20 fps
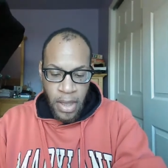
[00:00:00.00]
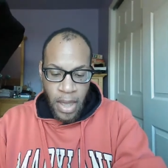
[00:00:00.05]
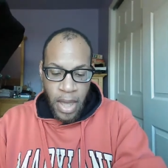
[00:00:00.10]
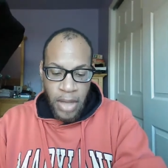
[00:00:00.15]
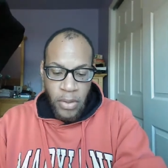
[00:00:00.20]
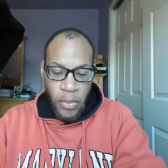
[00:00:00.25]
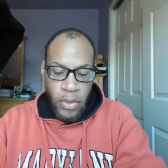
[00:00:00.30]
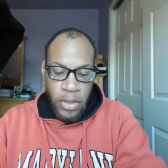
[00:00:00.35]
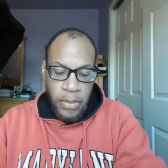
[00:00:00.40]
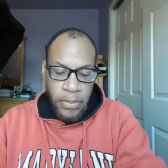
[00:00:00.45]

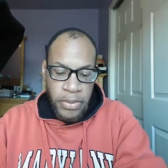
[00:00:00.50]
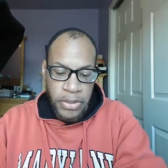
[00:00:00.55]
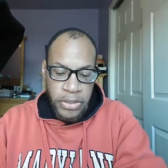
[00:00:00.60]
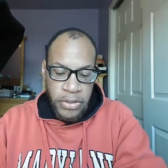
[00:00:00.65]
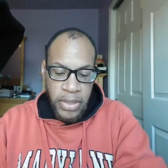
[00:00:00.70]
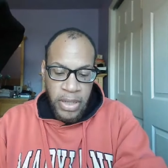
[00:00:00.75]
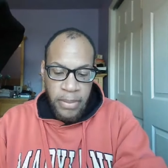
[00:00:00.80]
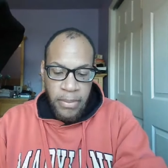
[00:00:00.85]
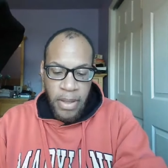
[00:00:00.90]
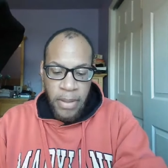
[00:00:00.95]
I don't want to
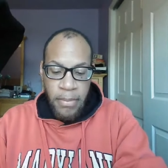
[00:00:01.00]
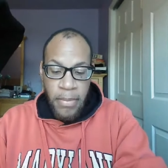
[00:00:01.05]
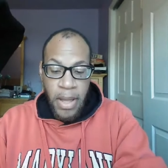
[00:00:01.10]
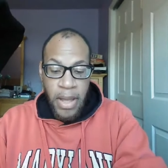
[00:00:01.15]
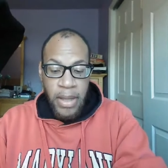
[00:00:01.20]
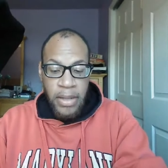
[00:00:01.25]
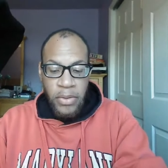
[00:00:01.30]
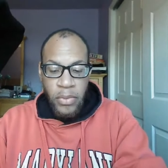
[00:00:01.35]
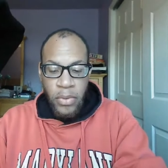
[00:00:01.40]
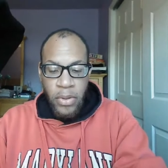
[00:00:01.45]
betray my
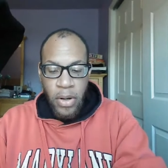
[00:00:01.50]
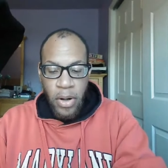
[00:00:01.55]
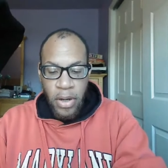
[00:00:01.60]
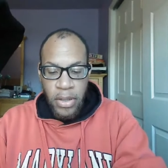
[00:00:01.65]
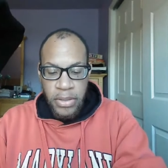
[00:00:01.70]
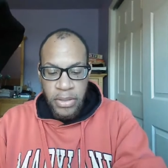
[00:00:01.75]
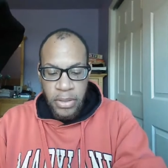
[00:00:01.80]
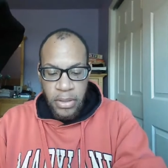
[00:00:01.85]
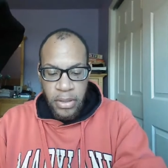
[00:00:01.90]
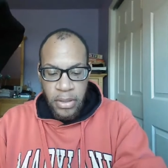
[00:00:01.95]
mind or
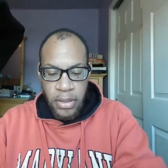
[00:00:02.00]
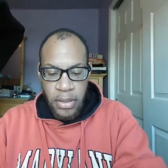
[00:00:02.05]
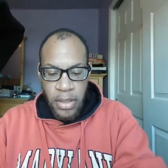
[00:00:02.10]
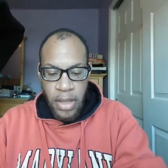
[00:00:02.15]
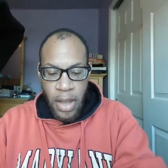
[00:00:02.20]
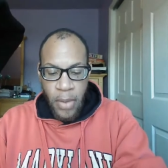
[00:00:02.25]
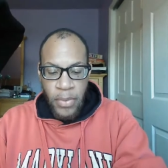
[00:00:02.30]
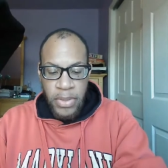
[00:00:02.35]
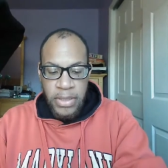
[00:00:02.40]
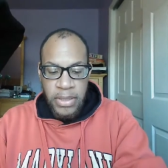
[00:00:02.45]
heart.
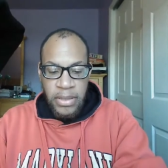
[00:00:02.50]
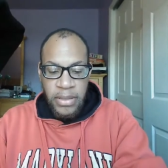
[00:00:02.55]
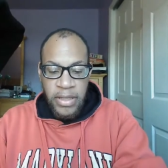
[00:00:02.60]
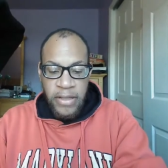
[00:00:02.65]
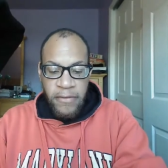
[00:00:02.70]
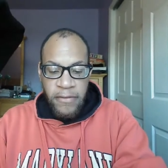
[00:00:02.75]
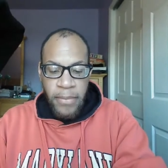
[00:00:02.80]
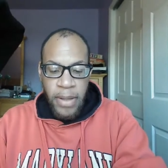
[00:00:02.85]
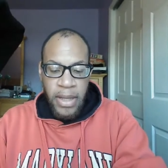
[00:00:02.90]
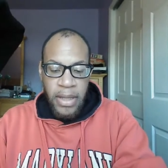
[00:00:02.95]
I want to
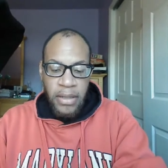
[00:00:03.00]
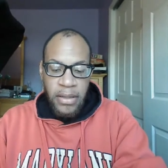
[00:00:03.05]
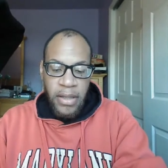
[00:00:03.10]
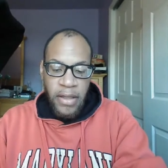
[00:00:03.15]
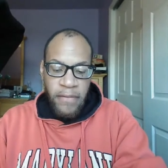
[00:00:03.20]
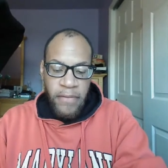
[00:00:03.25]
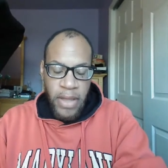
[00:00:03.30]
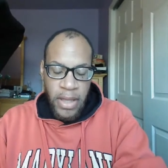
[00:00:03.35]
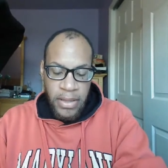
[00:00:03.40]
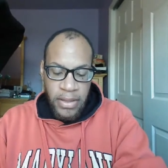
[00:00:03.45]
live by a
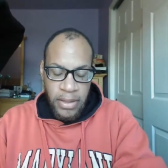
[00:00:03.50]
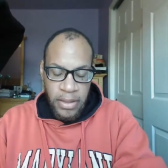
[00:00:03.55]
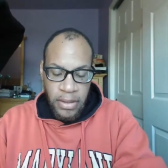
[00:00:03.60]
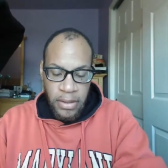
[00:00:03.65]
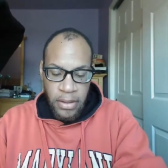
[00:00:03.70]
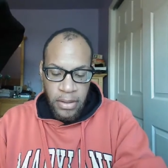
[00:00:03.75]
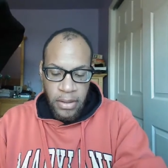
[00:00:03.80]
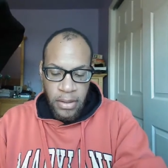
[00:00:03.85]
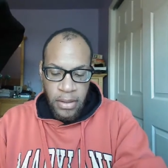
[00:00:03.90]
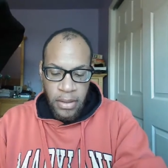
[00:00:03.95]
love ethic.
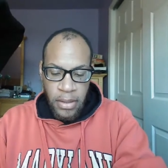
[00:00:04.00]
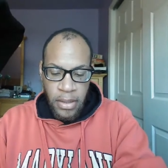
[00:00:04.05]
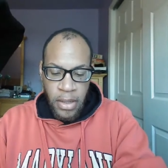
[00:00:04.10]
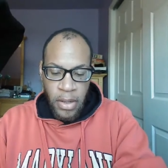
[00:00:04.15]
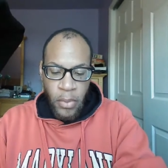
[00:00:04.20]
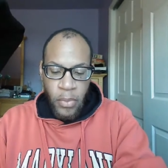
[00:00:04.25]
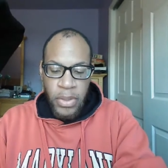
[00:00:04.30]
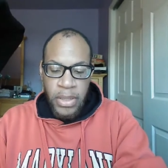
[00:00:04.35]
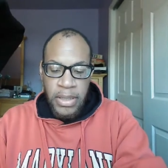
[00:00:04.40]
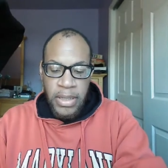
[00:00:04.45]

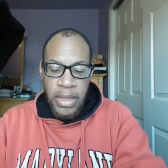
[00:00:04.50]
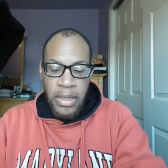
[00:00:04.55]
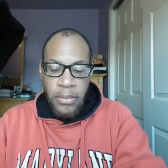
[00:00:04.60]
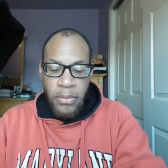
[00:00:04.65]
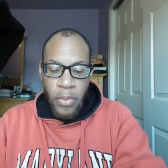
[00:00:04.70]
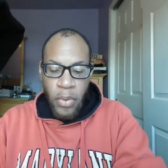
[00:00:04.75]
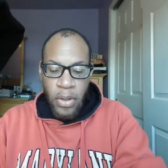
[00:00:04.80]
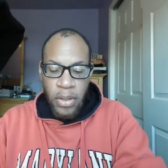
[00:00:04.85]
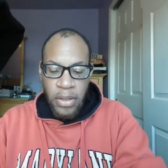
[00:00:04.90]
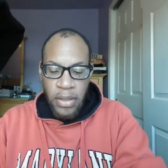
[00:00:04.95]
We need
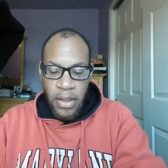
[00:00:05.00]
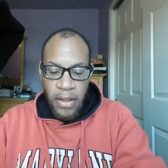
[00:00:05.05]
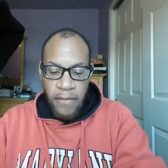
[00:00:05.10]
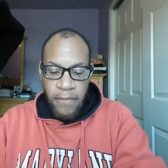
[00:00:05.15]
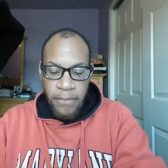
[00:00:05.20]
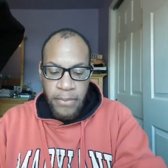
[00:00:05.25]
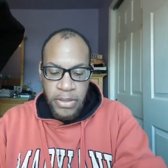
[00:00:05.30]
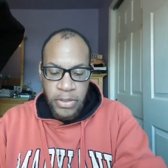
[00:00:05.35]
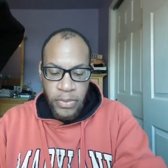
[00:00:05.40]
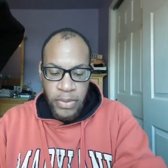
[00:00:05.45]
more
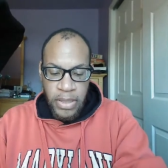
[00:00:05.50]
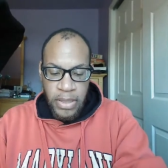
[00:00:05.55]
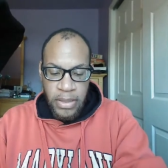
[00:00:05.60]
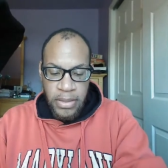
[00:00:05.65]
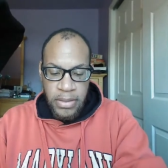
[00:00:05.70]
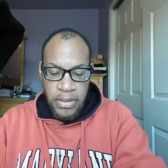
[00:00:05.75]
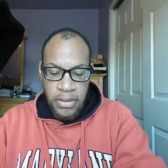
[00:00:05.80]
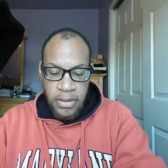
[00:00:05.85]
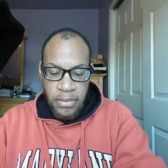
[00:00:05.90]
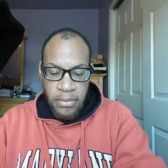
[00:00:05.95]
love between
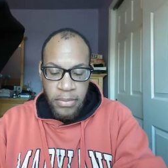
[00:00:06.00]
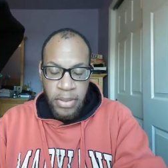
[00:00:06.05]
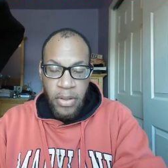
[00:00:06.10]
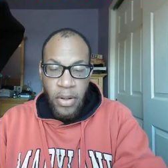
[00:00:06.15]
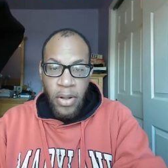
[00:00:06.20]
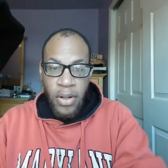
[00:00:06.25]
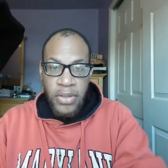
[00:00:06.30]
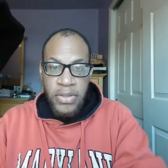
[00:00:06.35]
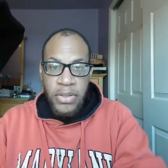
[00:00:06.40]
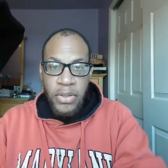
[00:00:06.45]
us, but
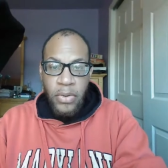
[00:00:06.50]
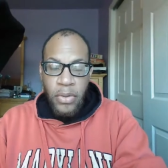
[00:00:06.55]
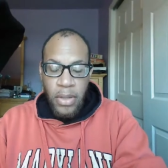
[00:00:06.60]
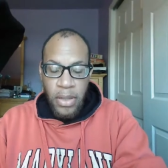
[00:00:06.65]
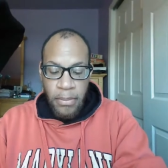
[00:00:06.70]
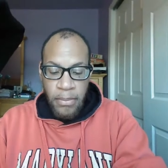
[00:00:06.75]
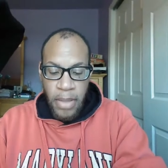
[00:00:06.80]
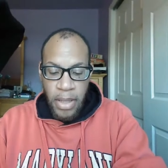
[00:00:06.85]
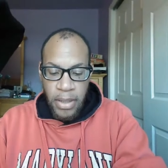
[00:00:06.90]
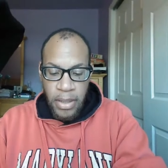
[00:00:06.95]
also
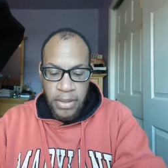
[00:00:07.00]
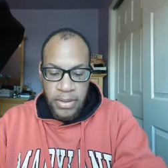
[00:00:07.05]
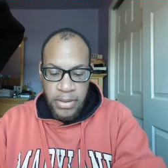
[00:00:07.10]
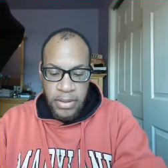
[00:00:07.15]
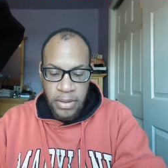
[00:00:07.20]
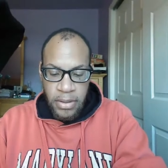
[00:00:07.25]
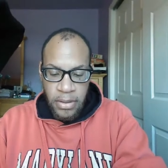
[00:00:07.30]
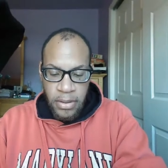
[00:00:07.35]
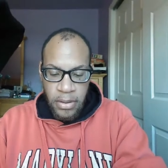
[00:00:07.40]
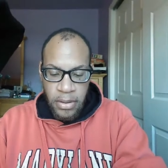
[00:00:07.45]
among
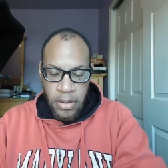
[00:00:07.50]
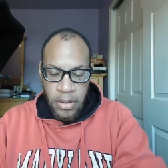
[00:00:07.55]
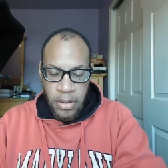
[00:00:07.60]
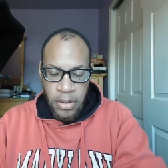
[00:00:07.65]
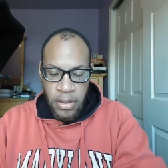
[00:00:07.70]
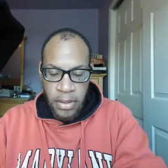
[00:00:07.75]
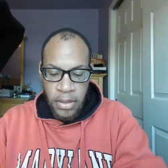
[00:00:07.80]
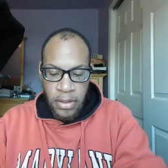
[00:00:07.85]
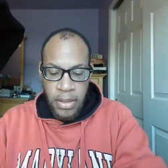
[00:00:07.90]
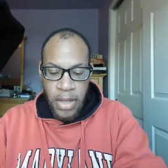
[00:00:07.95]
us.
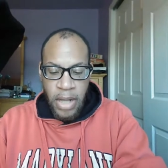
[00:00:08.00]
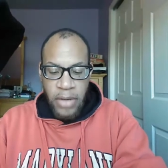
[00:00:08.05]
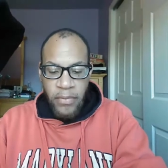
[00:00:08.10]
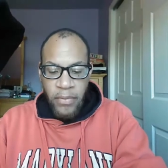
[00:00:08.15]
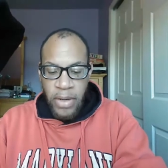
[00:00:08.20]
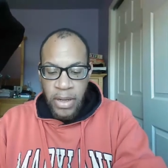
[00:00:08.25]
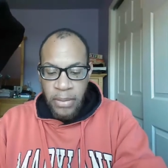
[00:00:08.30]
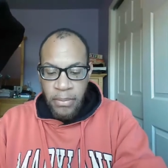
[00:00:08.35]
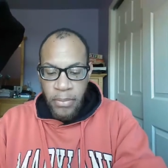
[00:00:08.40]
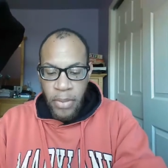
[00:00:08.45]
Not
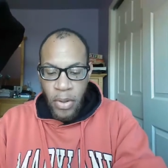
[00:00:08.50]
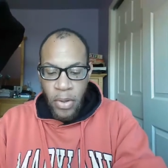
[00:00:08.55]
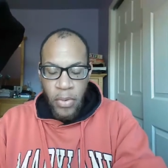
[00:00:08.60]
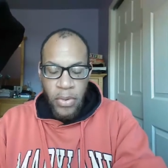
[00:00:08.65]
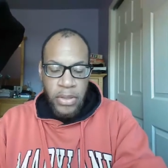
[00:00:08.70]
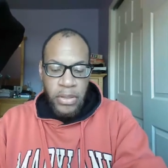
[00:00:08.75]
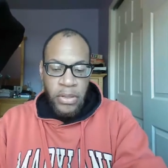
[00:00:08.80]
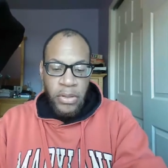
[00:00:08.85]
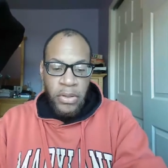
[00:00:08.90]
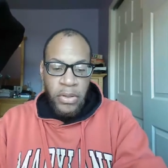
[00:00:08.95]
rainbow
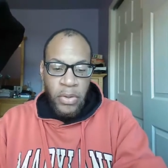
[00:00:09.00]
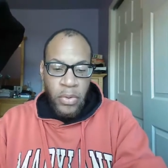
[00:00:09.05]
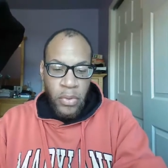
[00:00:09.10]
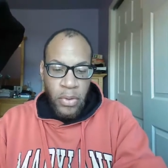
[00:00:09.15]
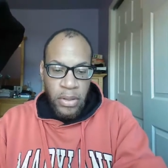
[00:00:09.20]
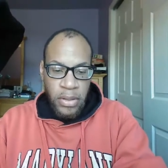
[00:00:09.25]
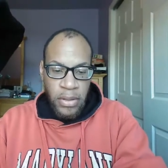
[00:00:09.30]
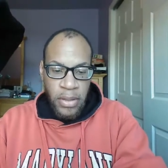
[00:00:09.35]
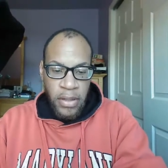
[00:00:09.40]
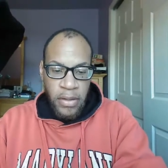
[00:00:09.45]
and
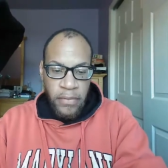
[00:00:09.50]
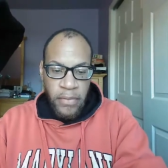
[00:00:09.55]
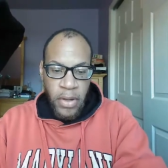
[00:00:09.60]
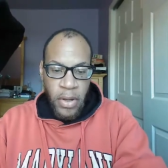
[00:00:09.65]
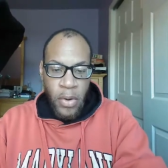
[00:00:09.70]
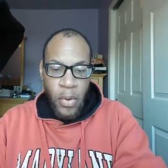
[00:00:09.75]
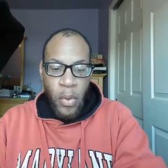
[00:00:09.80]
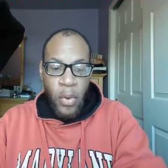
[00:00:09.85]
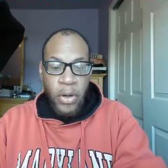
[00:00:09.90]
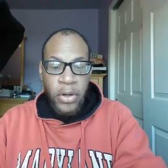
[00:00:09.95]
unicorn love
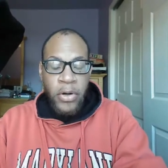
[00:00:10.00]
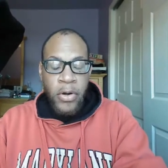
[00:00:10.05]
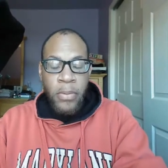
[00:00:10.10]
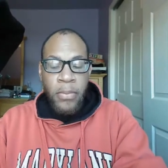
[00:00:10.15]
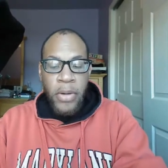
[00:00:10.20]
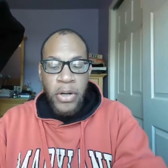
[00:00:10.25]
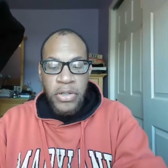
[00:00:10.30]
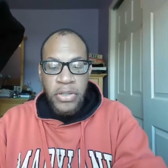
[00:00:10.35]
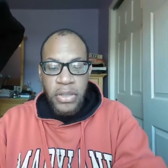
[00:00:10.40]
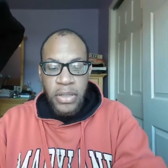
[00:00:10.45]
or
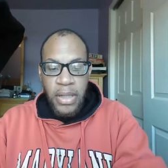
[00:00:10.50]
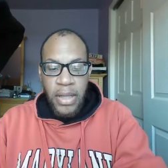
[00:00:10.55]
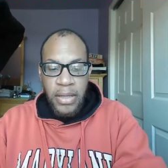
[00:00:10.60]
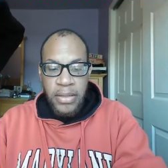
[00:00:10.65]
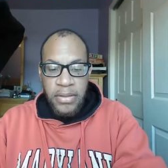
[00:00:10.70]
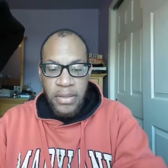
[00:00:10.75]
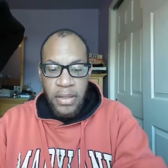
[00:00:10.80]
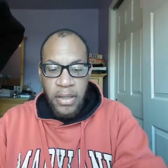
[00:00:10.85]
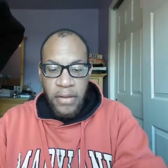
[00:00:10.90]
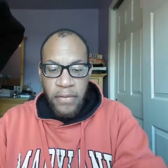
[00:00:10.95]

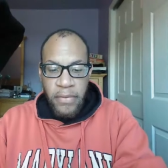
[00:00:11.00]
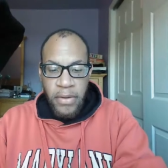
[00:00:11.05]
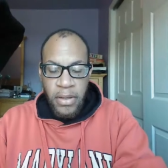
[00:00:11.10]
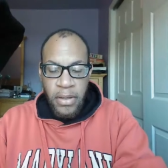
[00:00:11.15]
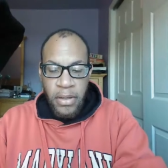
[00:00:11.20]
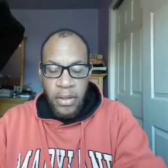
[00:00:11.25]
commercialized love.